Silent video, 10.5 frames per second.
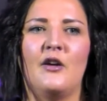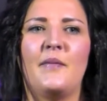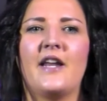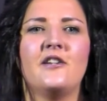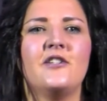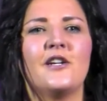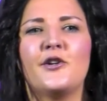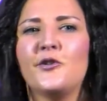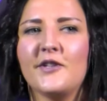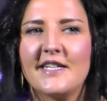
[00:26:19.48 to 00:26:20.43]
Managing a
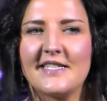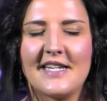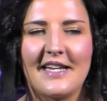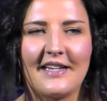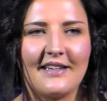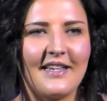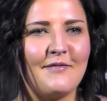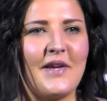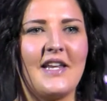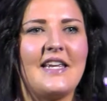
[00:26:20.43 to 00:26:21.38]
Google listing can
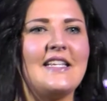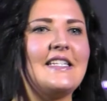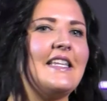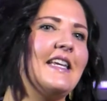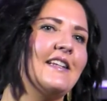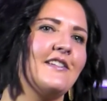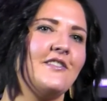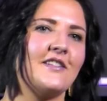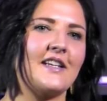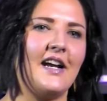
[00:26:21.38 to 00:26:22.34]
be an easy thing to
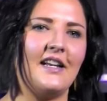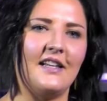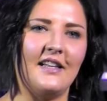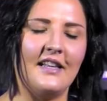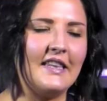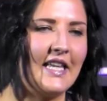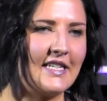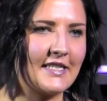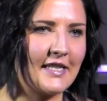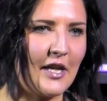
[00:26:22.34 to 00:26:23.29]
just kind of let
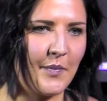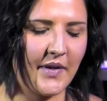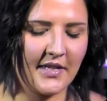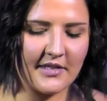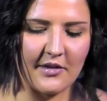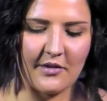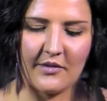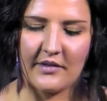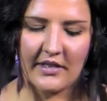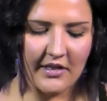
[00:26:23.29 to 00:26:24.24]
slip. And
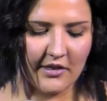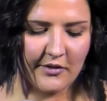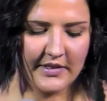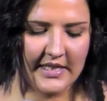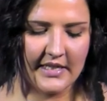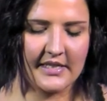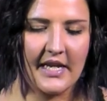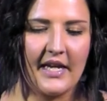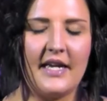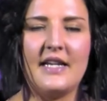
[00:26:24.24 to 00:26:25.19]
so the good news is
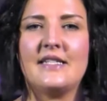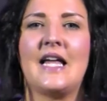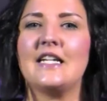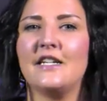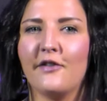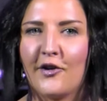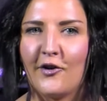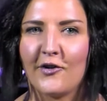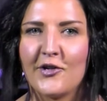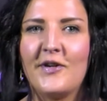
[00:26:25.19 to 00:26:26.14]
it is not
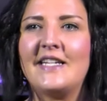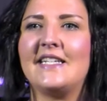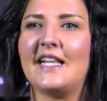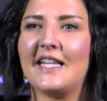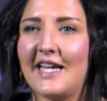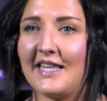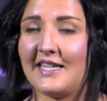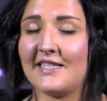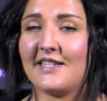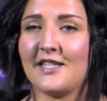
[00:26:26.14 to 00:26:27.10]
difficult. You can delegate
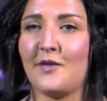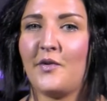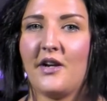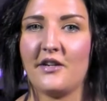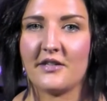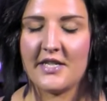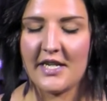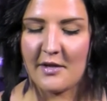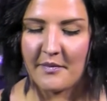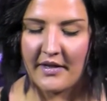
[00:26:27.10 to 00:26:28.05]
this to someone on your
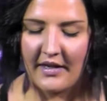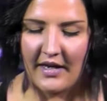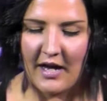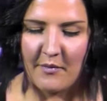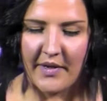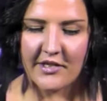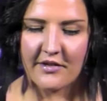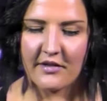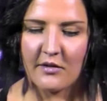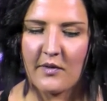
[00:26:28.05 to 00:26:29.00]
team. Make
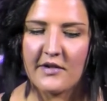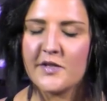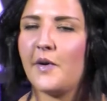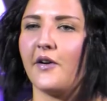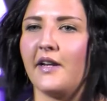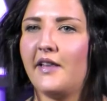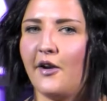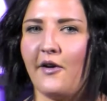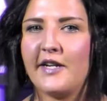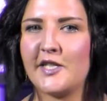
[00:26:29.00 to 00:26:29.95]
sure they're well-spoken and they
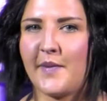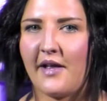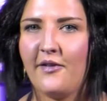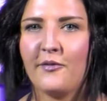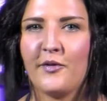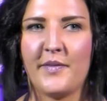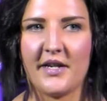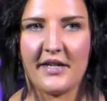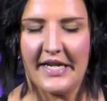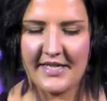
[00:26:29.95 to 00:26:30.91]
know how to spell would be a
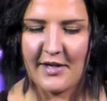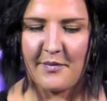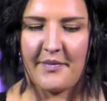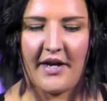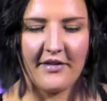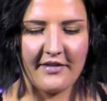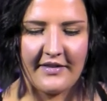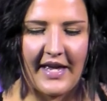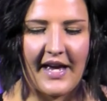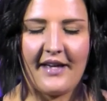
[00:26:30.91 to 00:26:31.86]
good idea. But other
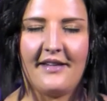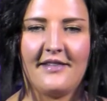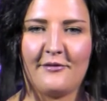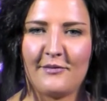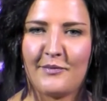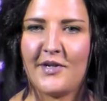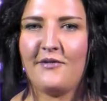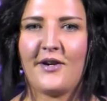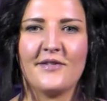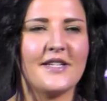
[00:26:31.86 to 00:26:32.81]
than that, the
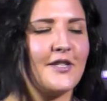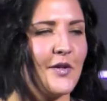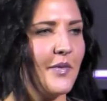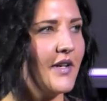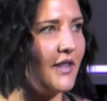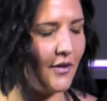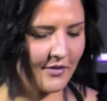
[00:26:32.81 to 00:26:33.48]
prerequisites are pretty low.